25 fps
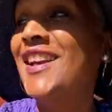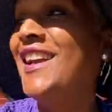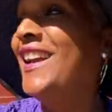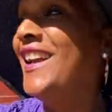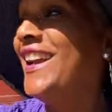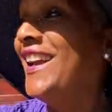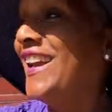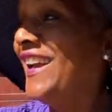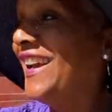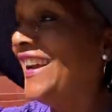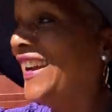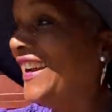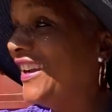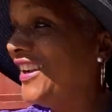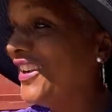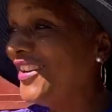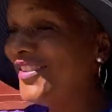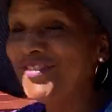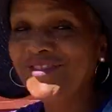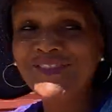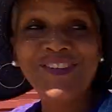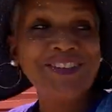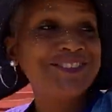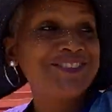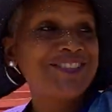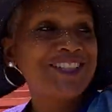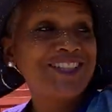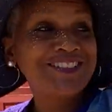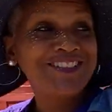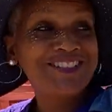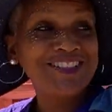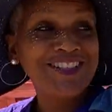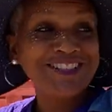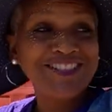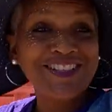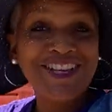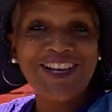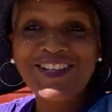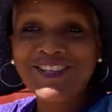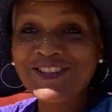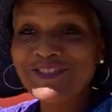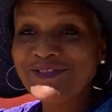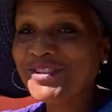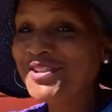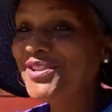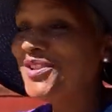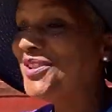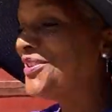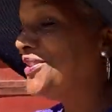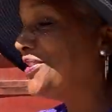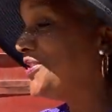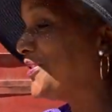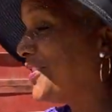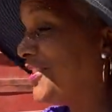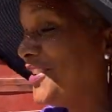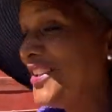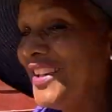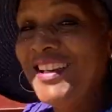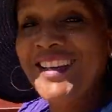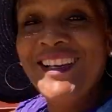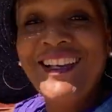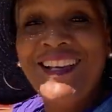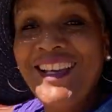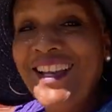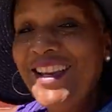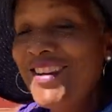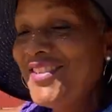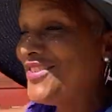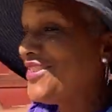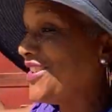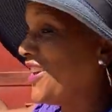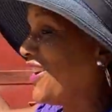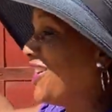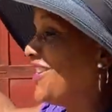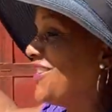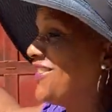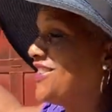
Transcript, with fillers: And once I set down the rules, it was all